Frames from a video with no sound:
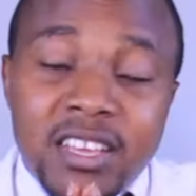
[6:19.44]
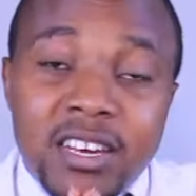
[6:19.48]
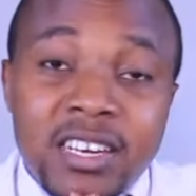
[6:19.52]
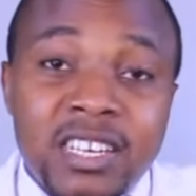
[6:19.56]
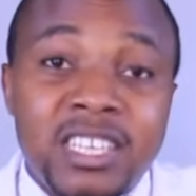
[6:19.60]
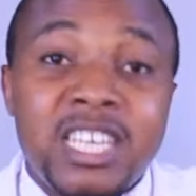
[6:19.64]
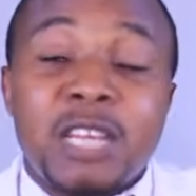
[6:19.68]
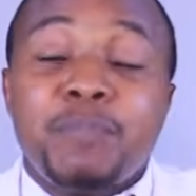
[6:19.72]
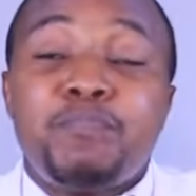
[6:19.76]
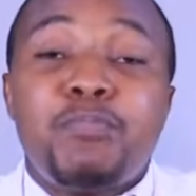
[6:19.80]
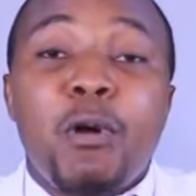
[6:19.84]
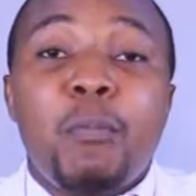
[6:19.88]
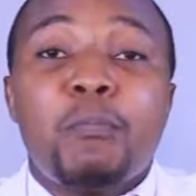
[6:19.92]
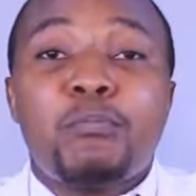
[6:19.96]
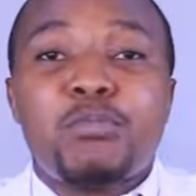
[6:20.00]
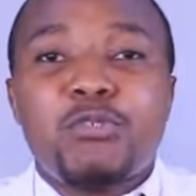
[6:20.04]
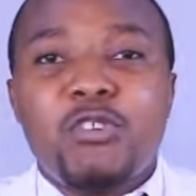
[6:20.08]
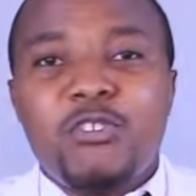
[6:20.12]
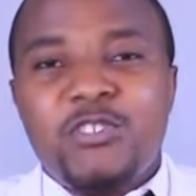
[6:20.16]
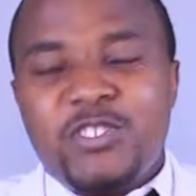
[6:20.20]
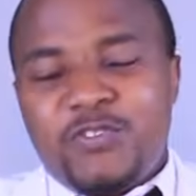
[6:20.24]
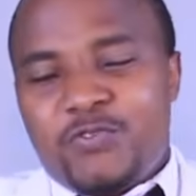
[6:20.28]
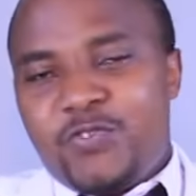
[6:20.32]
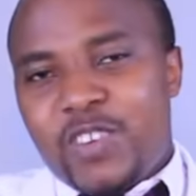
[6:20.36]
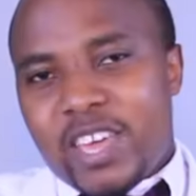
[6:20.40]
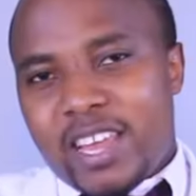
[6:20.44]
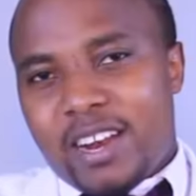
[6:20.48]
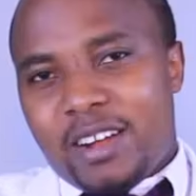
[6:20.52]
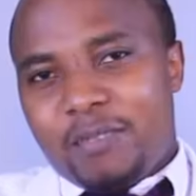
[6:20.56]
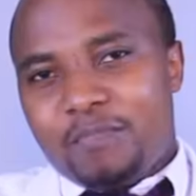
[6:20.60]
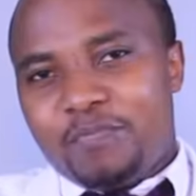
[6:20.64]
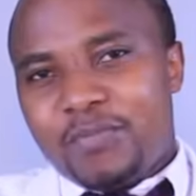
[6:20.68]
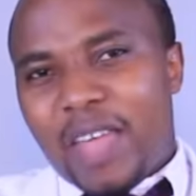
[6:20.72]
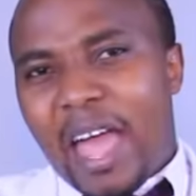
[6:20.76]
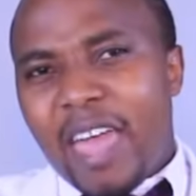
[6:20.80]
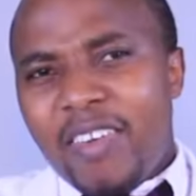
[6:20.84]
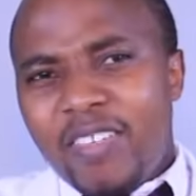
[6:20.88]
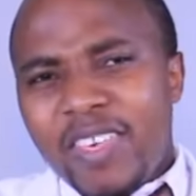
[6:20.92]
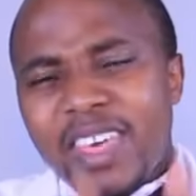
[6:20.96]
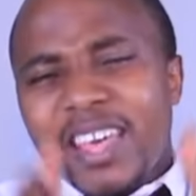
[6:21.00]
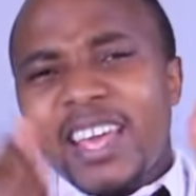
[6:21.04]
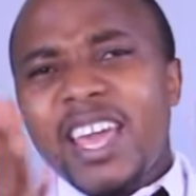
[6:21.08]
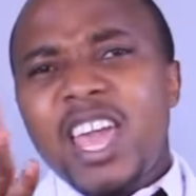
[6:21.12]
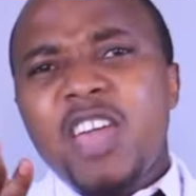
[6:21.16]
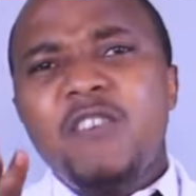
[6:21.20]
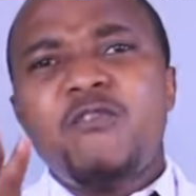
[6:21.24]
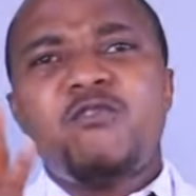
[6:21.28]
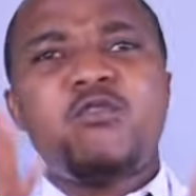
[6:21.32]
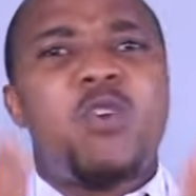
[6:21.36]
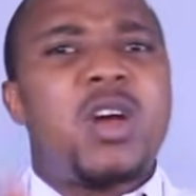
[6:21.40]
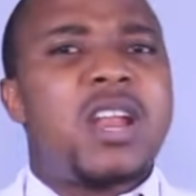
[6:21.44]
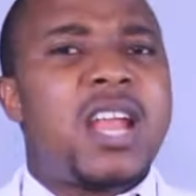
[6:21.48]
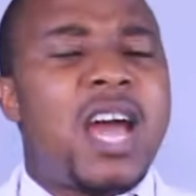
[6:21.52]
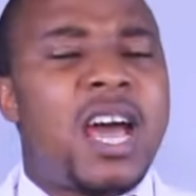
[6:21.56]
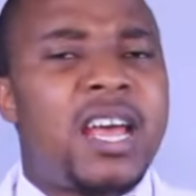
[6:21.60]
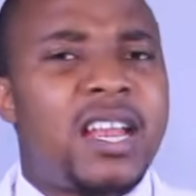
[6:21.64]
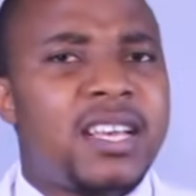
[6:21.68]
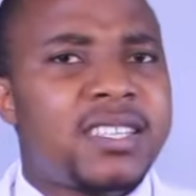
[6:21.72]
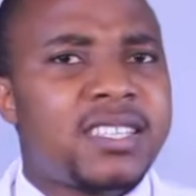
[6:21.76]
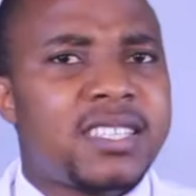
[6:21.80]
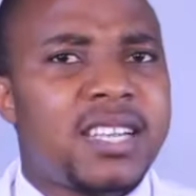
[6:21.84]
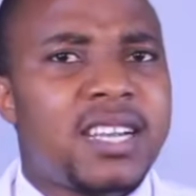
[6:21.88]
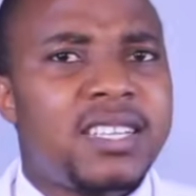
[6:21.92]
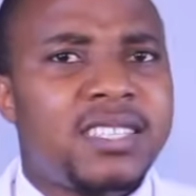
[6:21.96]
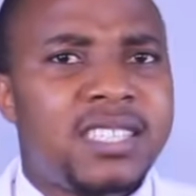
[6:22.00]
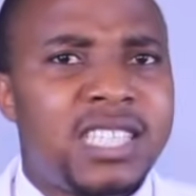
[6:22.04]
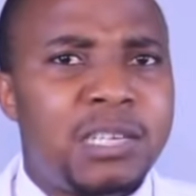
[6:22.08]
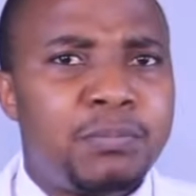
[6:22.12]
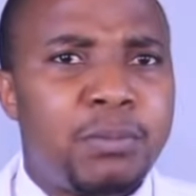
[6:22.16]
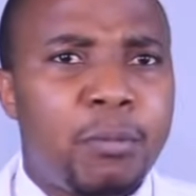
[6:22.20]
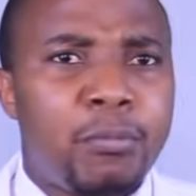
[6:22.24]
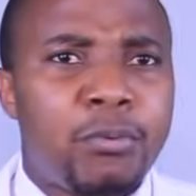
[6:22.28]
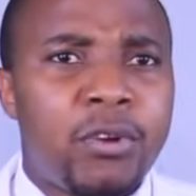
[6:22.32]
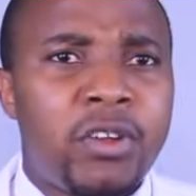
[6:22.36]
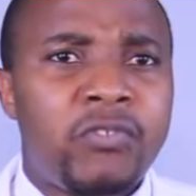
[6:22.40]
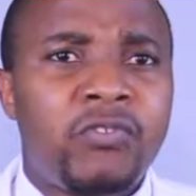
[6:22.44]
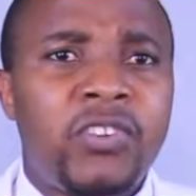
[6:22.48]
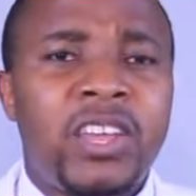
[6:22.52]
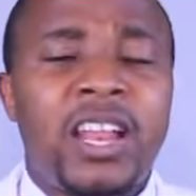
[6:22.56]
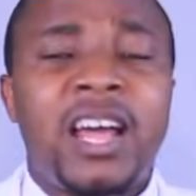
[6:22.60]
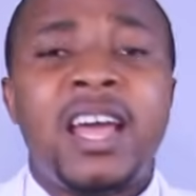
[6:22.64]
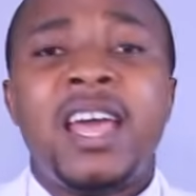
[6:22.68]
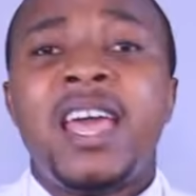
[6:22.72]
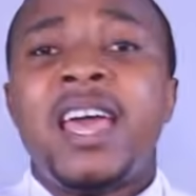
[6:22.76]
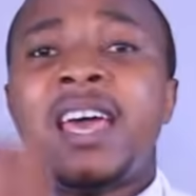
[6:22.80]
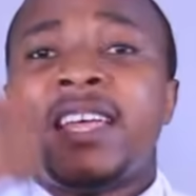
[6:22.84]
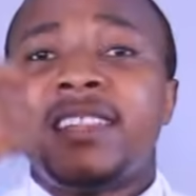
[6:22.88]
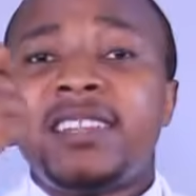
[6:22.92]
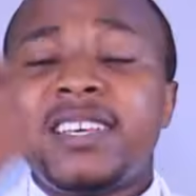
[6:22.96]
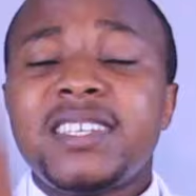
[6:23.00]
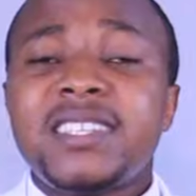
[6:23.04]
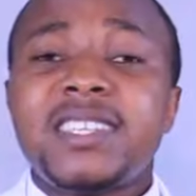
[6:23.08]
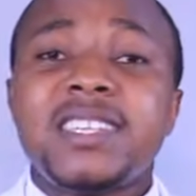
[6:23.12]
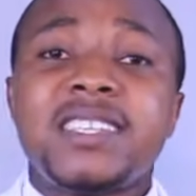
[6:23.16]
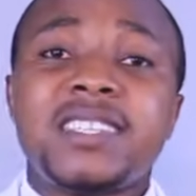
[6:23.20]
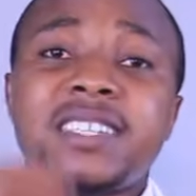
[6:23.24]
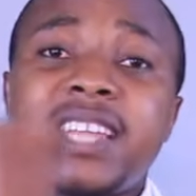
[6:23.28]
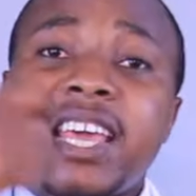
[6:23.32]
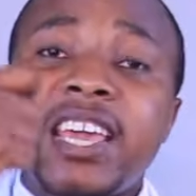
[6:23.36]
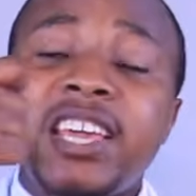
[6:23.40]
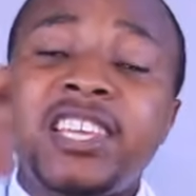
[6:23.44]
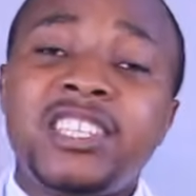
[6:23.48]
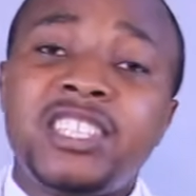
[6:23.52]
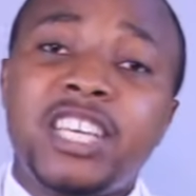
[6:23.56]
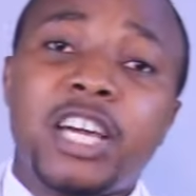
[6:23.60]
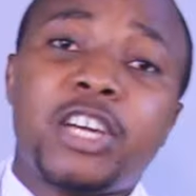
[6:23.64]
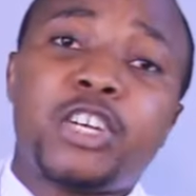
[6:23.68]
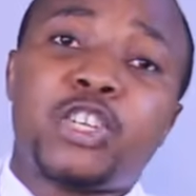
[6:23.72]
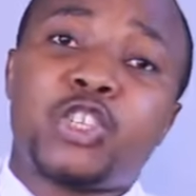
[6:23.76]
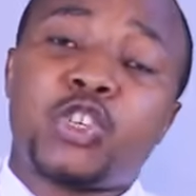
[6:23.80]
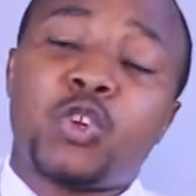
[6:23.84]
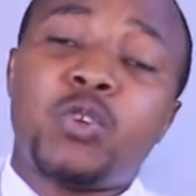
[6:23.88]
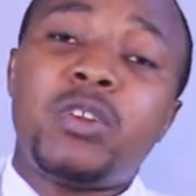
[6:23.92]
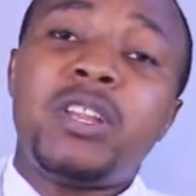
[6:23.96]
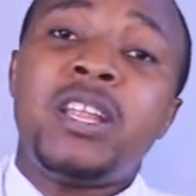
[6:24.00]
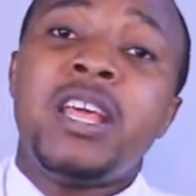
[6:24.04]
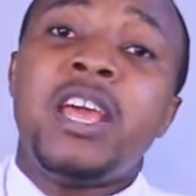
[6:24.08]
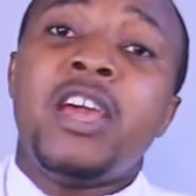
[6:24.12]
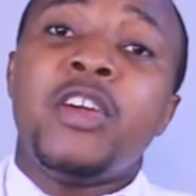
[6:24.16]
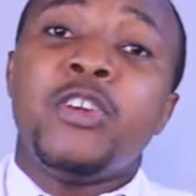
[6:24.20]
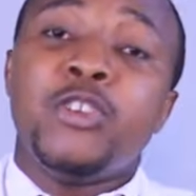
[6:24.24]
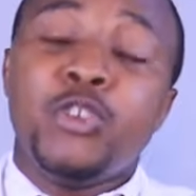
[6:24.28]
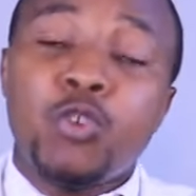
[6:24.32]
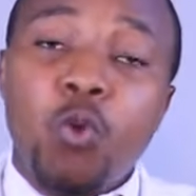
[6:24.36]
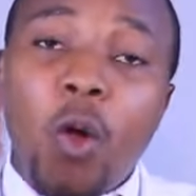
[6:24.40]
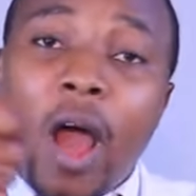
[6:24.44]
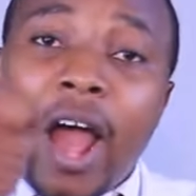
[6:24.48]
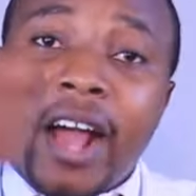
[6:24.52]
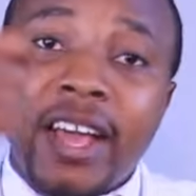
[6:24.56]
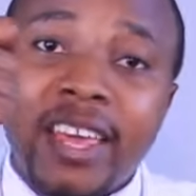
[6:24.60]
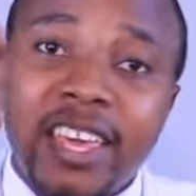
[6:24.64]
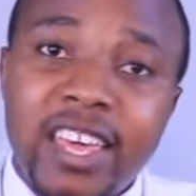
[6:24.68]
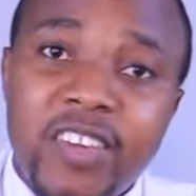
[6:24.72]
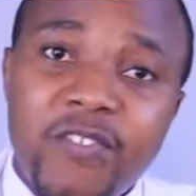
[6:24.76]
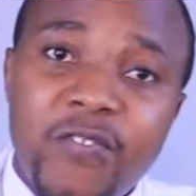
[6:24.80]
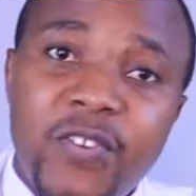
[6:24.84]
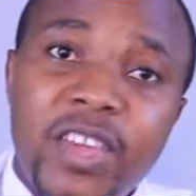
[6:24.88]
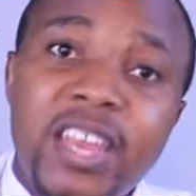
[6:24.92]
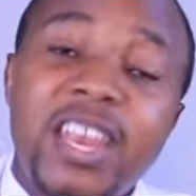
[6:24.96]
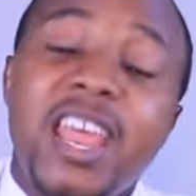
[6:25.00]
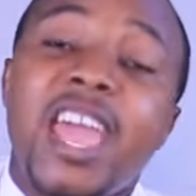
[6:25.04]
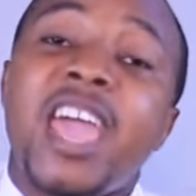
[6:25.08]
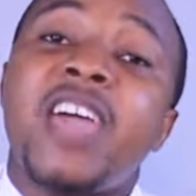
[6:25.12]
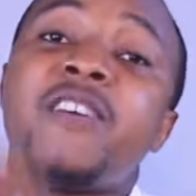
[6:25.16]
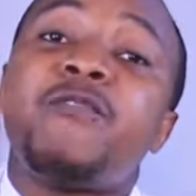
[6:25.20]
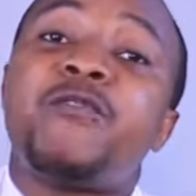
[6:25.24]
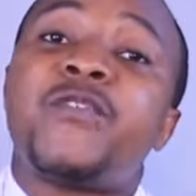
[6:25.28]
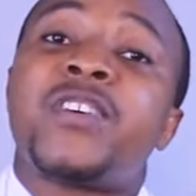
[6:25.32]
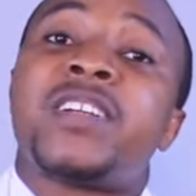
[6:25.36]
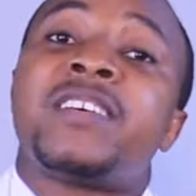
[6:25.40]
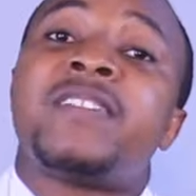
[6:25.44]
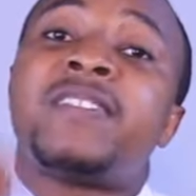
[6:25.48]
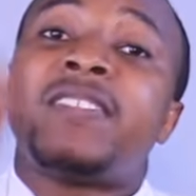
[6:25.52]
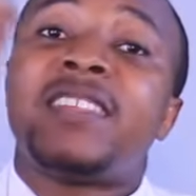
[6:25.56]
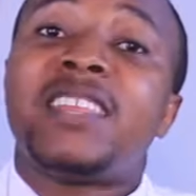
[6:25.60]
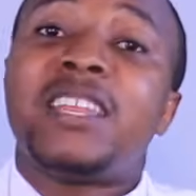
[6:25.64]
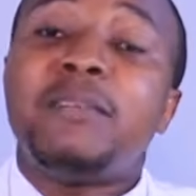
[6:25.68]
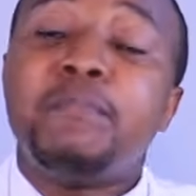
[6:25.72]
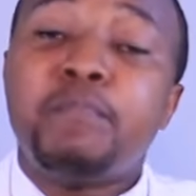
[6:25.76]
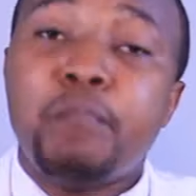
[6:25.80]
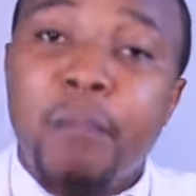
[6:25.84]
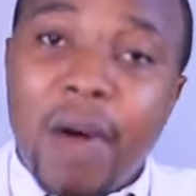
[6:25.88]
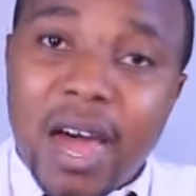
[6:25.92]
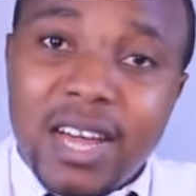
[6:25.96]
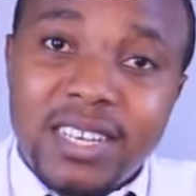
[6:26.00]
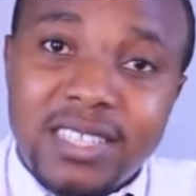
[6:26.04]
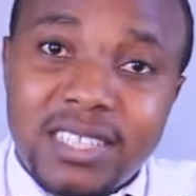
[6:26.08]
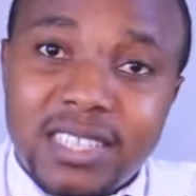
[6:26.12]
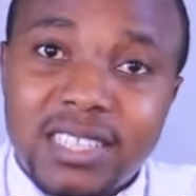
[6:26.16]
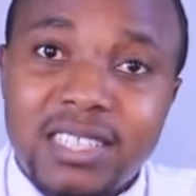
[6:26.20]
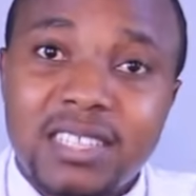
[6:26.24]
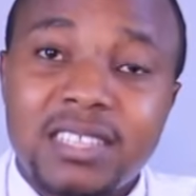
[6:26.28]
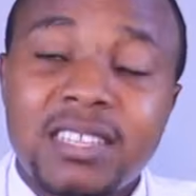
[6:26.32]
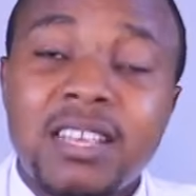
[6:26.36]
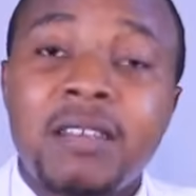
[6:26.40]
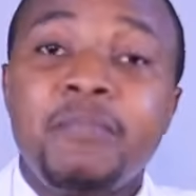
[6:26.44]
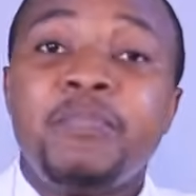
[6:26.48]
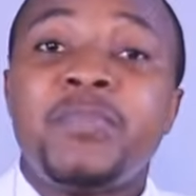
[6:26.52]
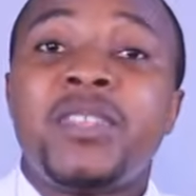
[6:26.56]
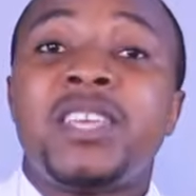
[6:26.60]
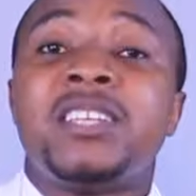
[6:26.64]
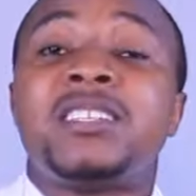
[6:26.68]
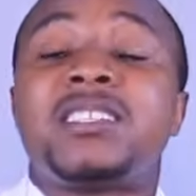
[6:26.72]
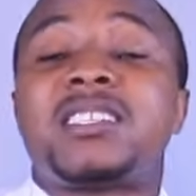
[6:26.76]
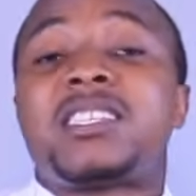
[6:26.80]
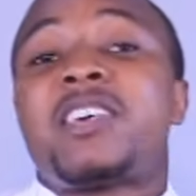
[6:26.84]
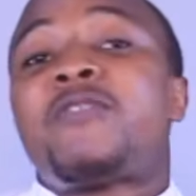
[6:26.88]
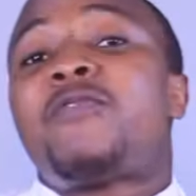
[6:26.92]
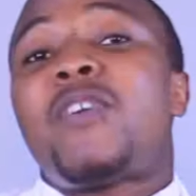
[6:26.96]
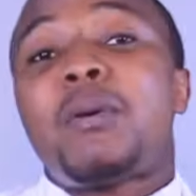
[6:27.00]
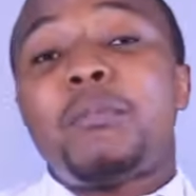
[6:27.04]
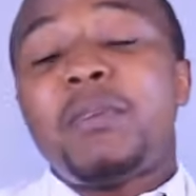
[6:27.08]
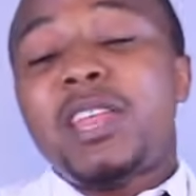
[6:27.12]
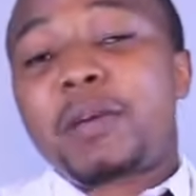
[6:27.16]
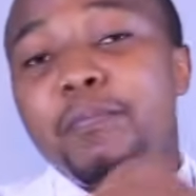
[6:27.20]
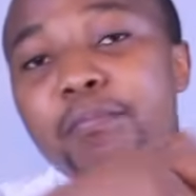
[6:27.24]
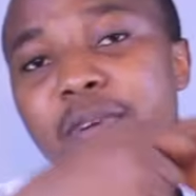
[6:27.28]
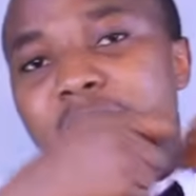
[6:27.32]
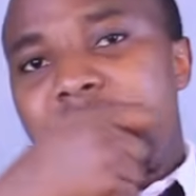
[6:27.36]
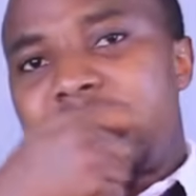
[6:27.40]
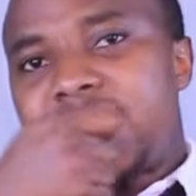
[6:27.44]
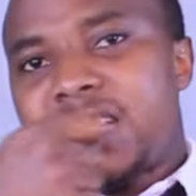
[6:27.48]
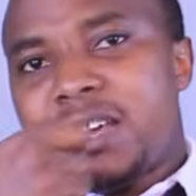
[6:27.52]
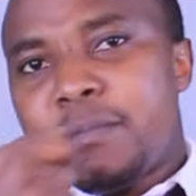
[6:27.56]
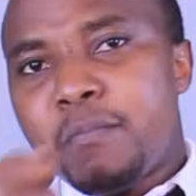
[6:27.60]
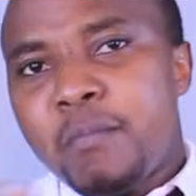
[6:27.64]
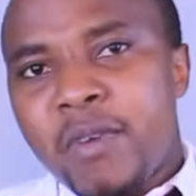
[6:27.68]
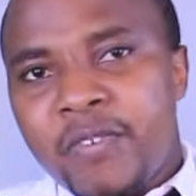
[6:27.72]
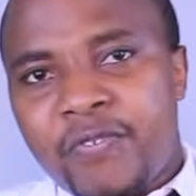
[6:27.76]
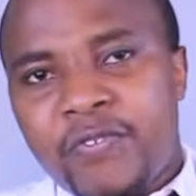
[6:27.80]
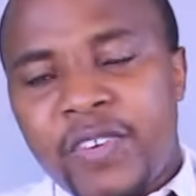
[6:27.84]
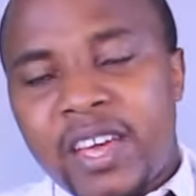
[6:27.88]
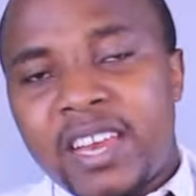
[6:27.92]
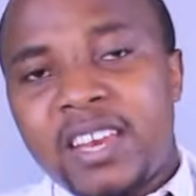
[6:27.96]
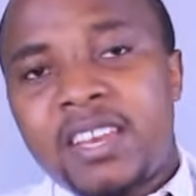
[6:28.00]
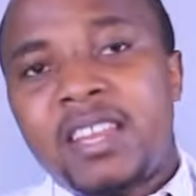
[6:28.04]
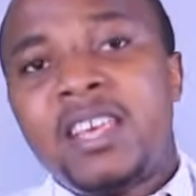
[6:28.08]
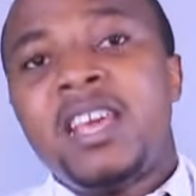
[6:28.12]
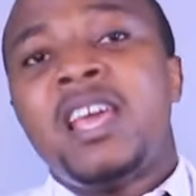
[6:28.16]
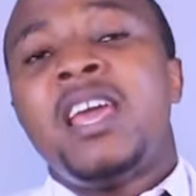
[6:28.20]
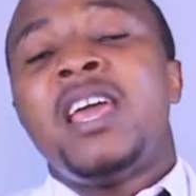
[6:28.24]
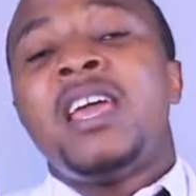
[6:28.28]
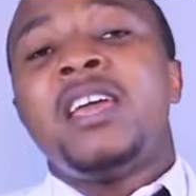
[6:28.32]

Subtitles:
Depo-Provera. I think everyone understands Depo-Provera. This is the injection you are given every 3 months. It's a family planning method.